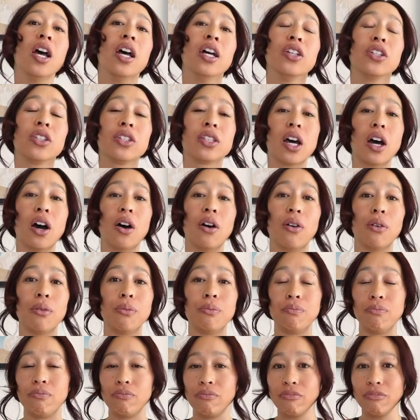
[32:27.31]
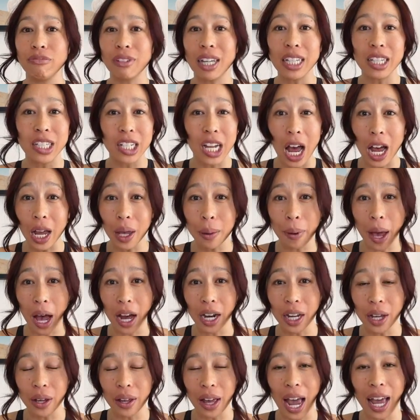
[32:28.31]
So let's talk about
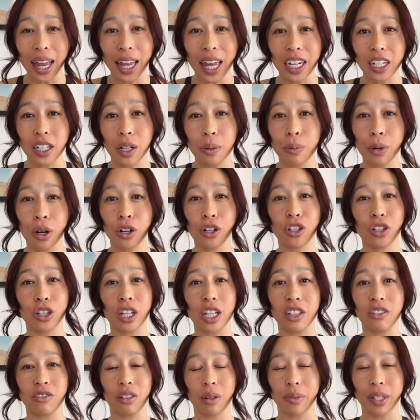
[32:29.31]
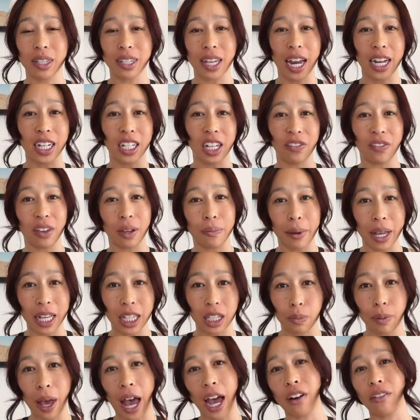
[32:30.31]
it. I like to approach things from a
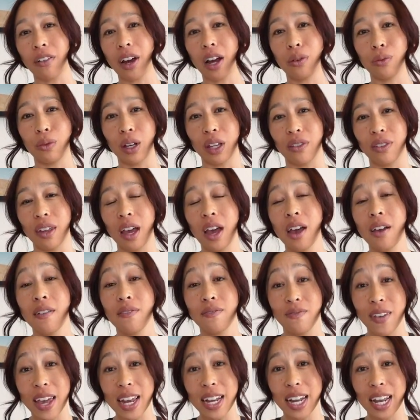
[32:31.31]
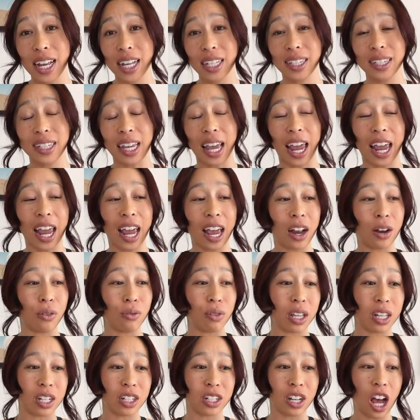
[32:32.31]
scientific-based background with fitness, and
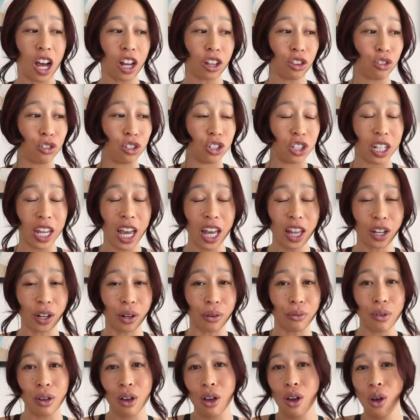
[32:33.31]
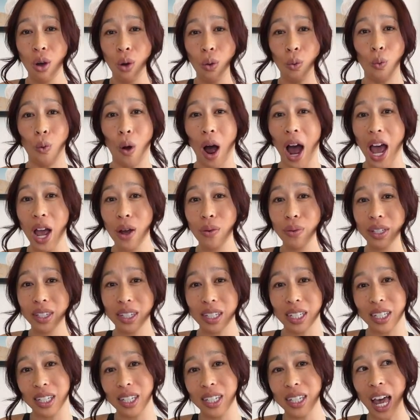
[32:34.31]
we can talk through it together. Why was
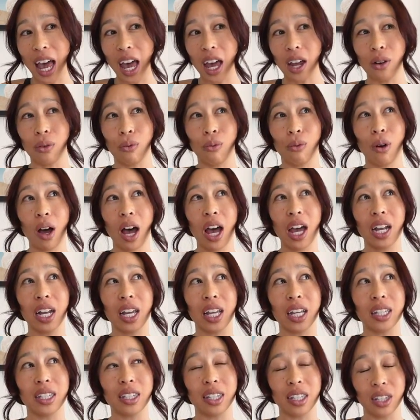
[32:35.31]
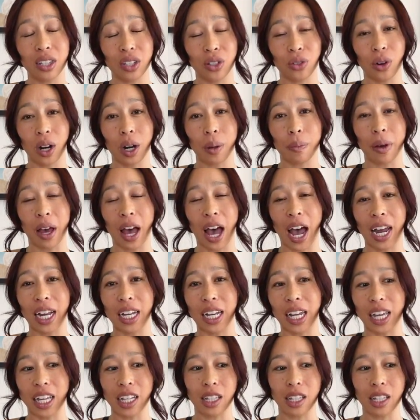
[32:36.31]
this said? What is the story behind it?